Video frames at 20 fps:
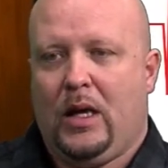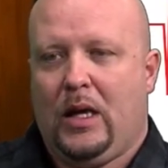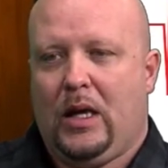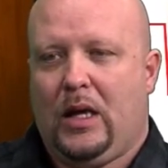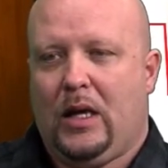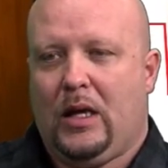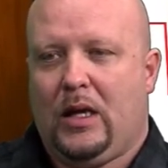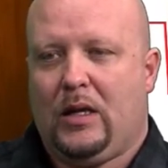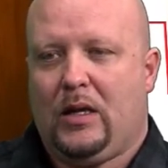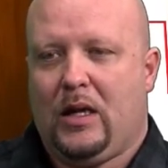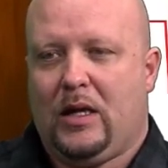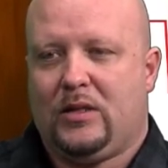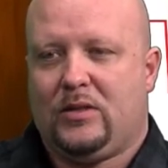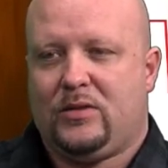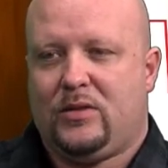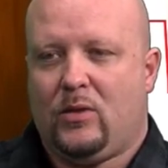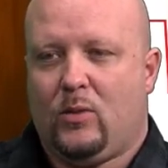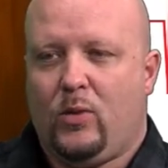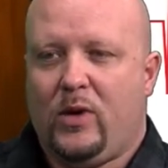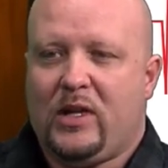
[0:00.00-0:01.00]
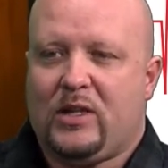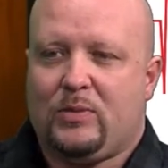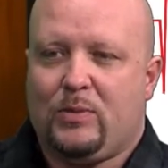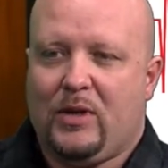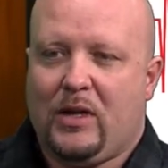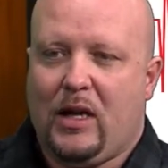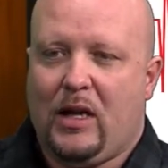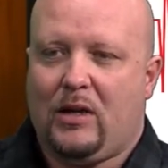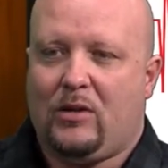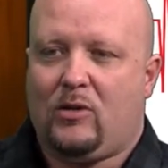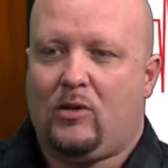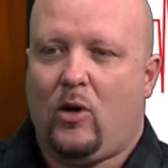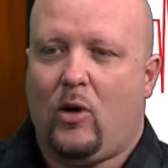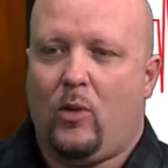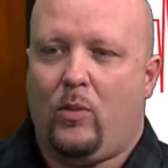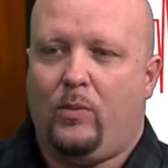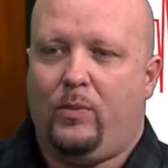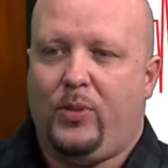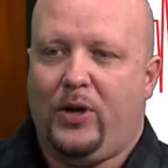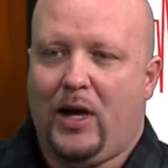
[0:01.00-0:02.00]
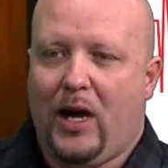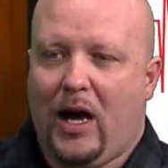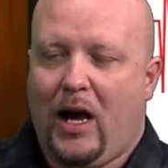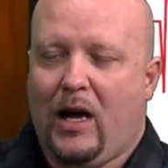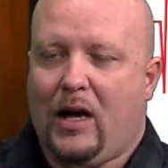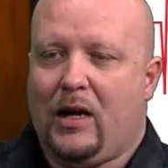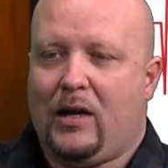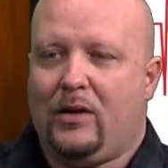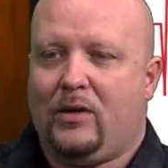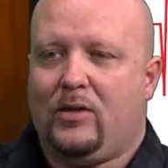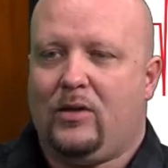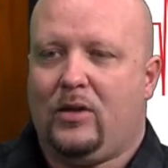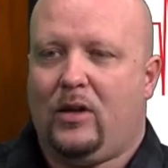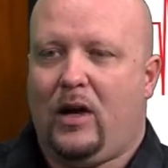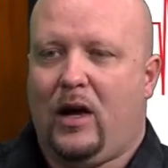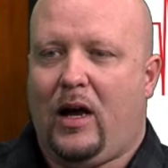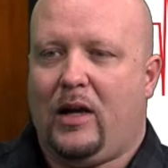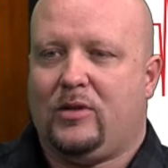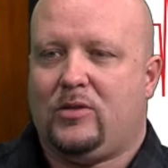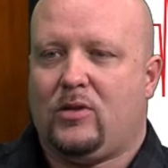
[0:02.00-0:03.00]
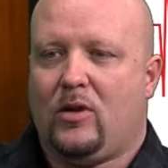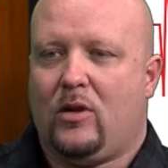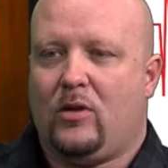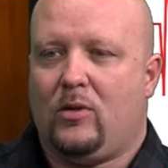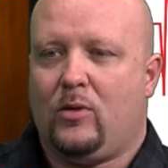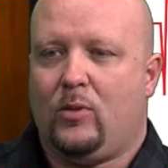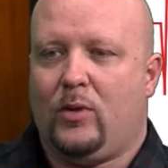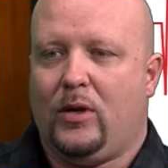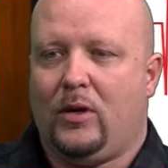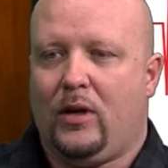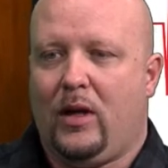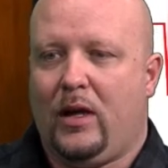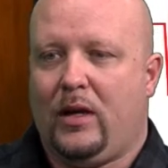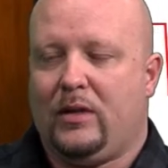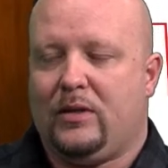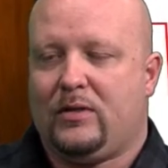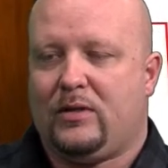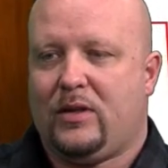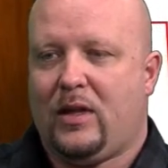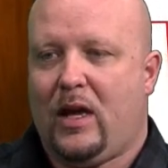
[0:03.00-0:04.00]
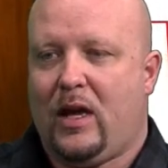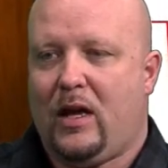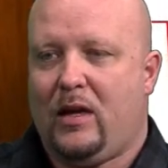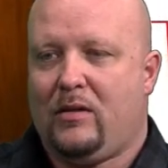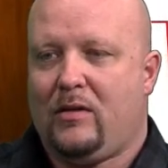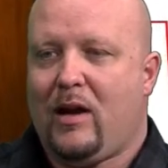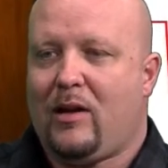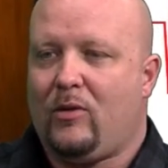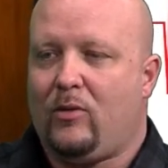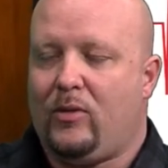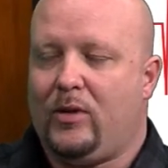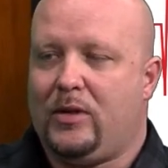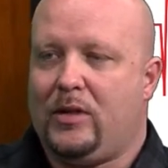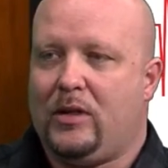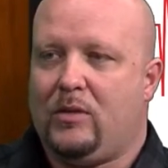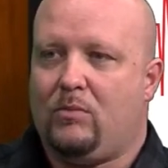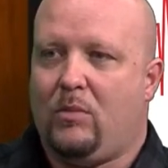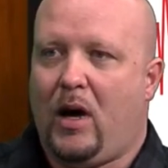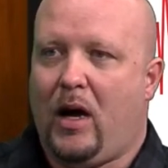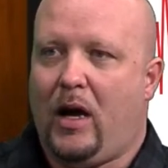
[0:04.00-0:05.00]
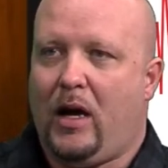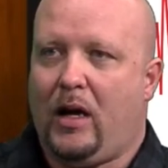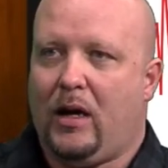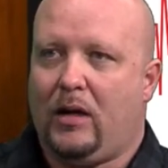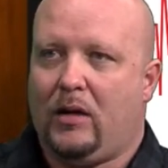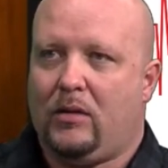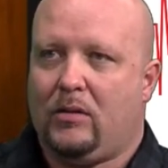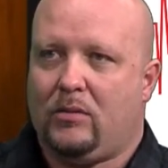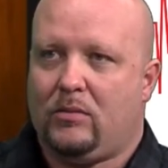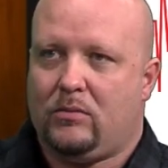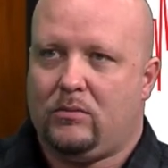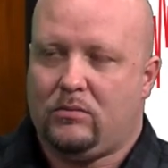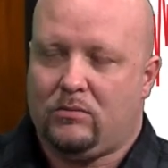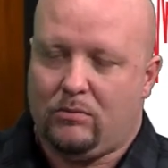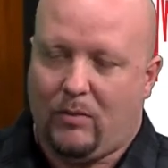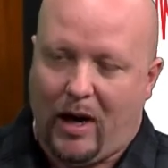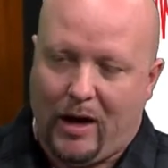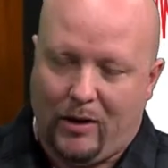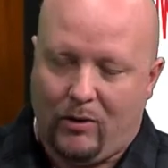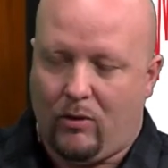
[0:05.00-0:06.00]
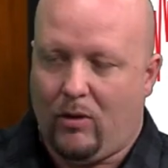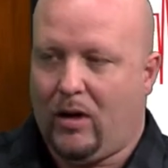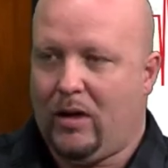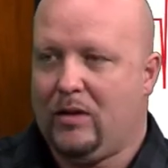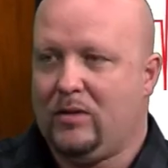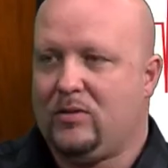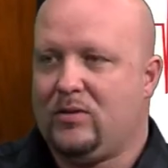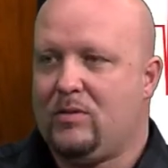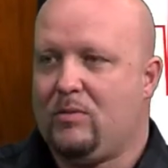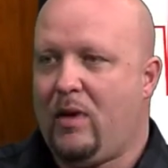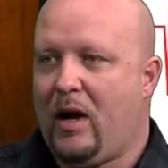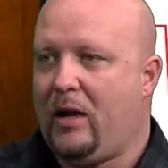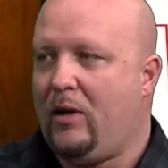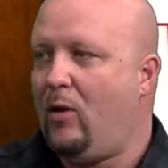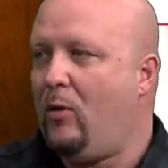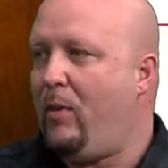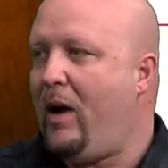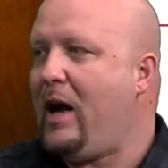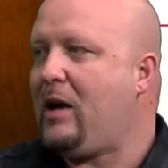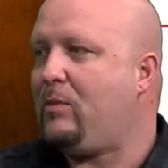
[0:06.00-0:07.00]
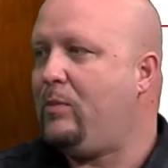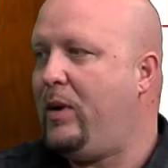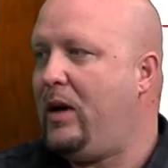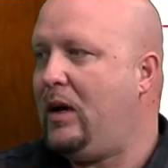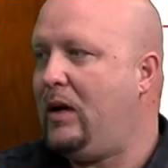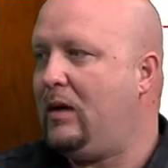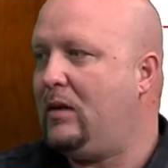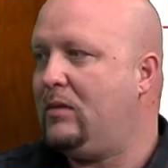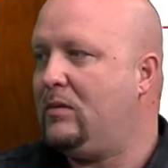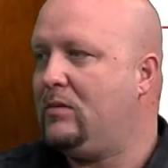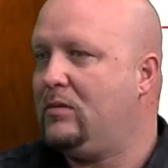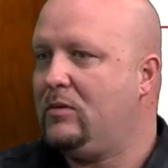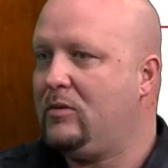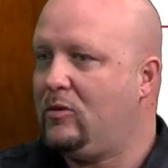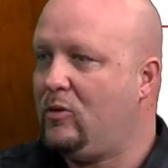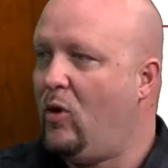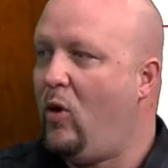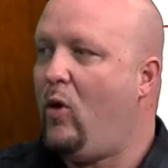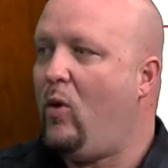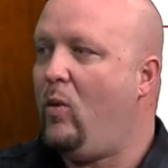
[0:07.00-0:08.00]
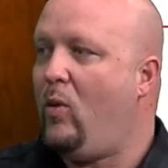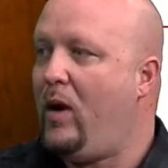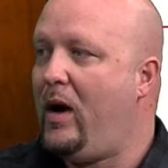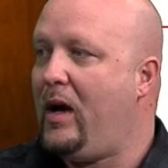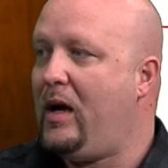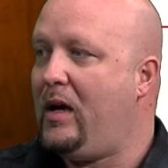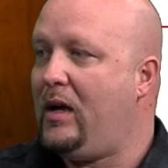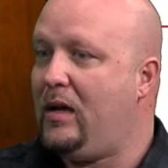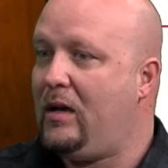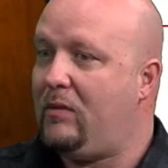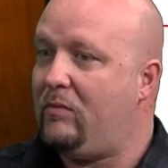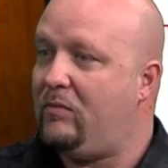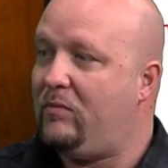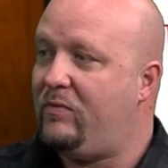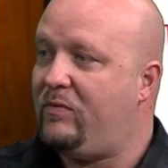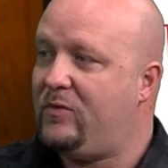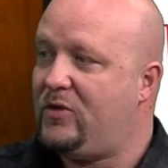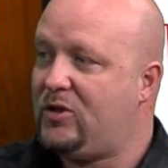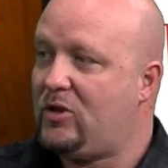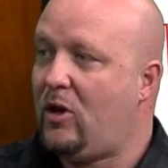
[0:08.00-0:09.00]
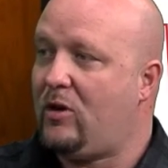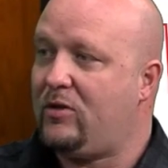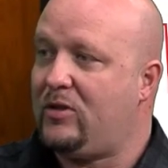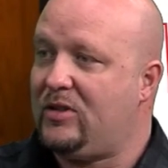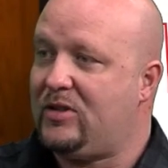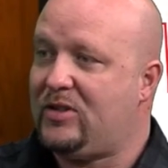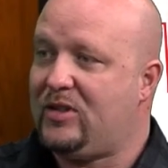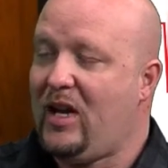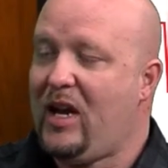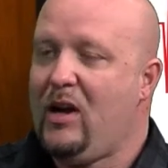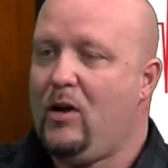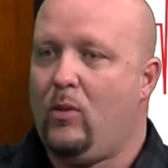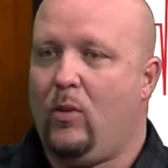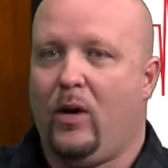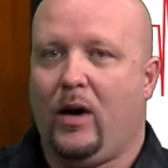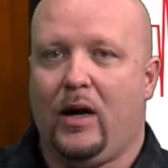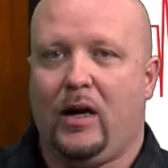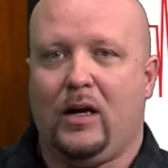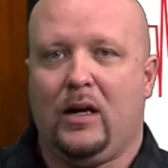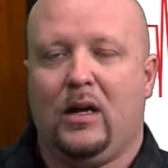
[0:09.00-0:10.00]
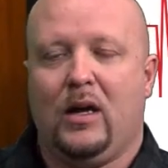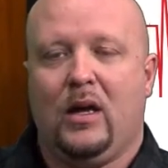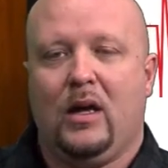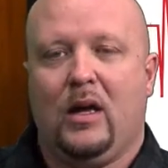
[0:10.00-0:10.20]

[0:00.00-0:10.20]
And as the weeks began to go beyond, I started to realize that not only did my migraines and my low back pain go away and start to stay away.